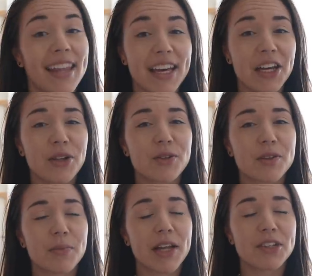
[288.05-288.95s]
And that concludes
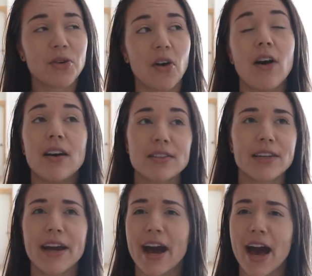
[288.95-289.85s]
my plant tour.
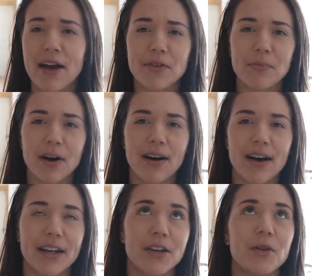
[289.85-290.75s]
Honestly, I haven't
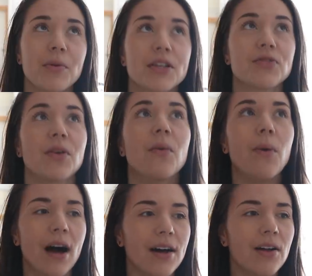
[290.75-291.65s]
bought any new plants for a
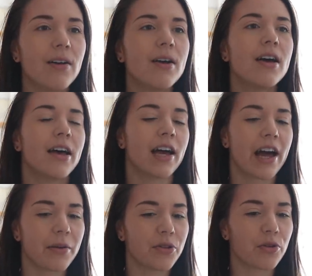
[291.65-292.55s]
while. I
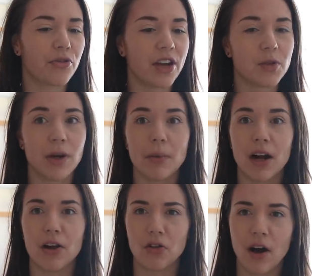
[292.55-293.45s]
kind of went through a phase where I
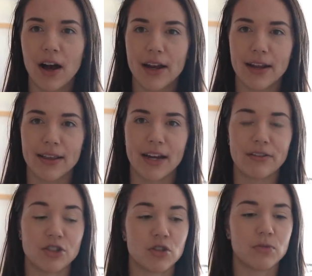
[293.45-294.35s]
bought a lot and then
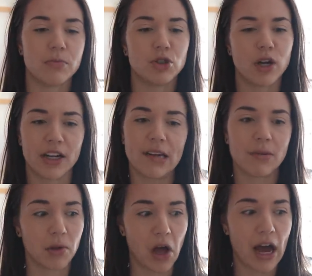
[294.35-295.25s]
I've just been trying to keep
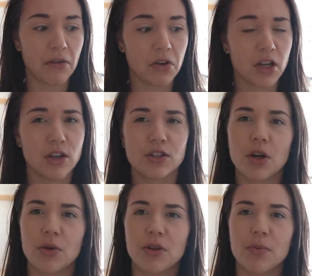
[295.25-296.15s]
them alive.
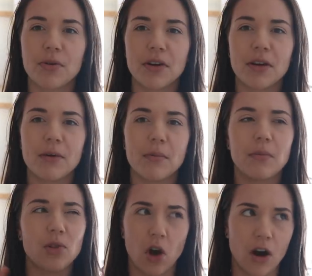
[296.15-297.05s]
So they're
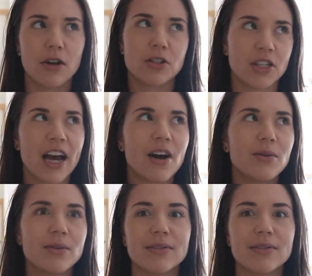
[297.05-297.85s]
pretty large now.